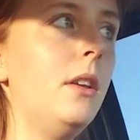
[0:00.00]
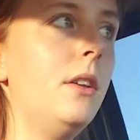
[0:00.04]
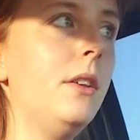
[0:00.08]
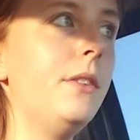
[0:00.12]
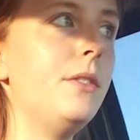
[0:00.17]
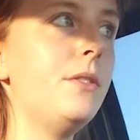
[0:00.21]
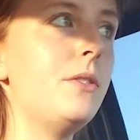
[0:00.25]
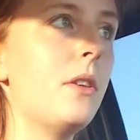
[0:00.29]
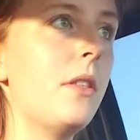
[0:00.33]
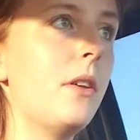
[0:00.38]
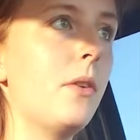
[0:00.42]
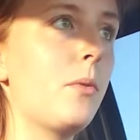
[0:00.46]

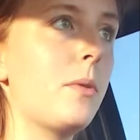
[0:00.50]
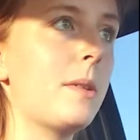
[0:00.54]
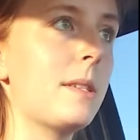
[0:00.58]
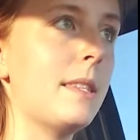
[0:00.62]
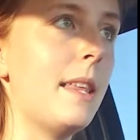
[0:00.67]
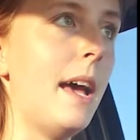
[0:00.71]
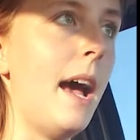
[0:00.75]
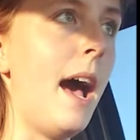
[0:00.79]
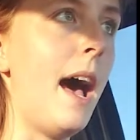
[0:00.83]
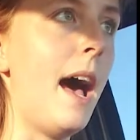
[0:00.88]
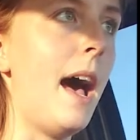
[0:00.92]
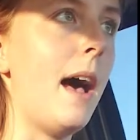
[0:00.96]
So there was
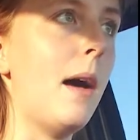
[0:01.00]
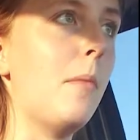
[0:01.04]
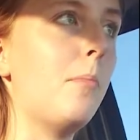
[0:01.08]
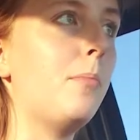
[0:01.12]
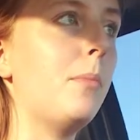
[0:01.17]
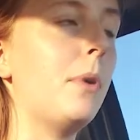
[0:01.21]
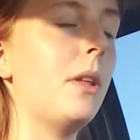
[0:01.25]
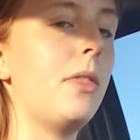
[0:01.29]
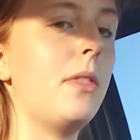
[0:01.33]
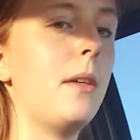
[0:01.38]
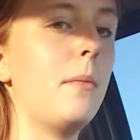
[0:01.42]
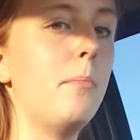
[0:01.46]
that,
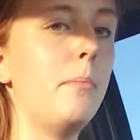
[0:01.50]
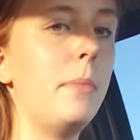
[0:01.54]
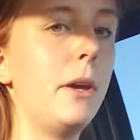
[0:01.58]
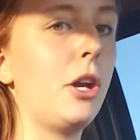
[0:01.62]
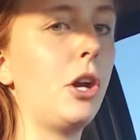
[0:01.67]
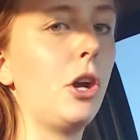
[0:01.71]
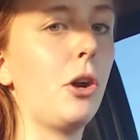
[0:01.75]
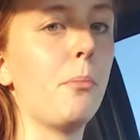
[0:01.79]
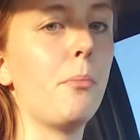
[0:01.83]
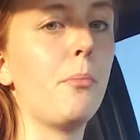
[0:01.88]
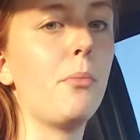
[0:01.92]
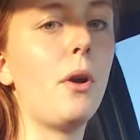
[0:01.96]
but the
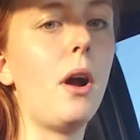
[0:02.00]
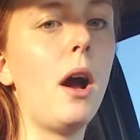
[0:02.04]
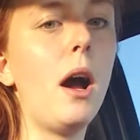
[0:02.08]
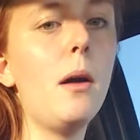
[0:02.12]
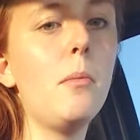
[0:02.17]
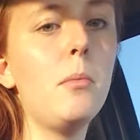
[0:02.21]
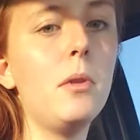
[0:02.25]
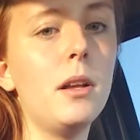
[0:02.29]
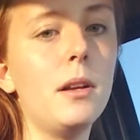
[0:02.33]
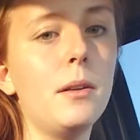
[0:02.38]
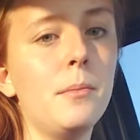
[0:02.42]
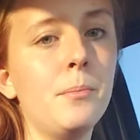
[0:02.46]
bigger
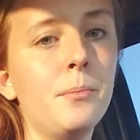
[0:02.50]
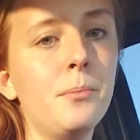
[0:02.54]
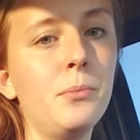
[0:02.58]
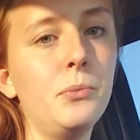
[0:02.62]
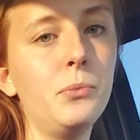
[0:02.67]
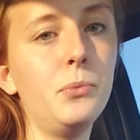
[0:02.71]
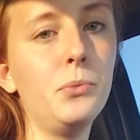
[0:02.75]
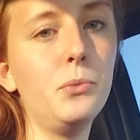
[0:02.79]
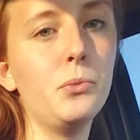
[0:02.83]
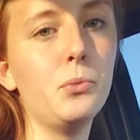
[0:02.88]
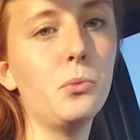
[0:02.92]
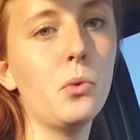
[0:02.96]
problem
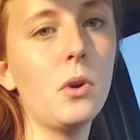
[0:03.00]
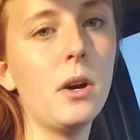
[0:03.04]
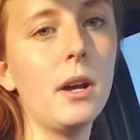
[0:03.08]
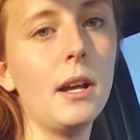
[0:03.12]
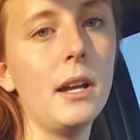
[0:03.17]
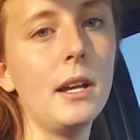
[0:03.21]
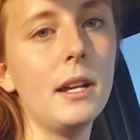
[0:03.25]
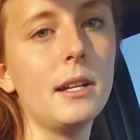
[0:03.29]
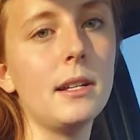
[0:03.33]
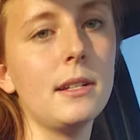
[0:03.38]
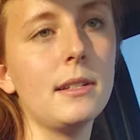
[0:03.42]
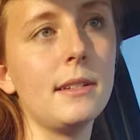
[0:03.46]

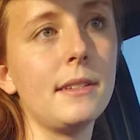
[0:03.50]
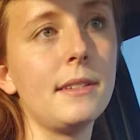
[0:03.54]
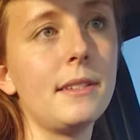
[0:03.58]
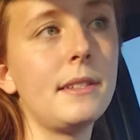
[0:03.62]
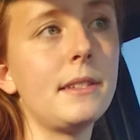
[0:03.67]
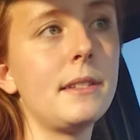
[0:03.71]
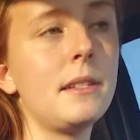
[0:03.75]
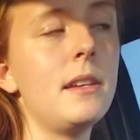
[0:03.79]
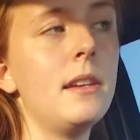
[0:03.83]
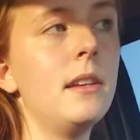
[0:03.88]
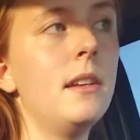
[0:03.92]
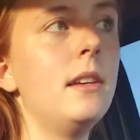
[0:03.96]

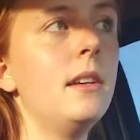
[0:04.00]
was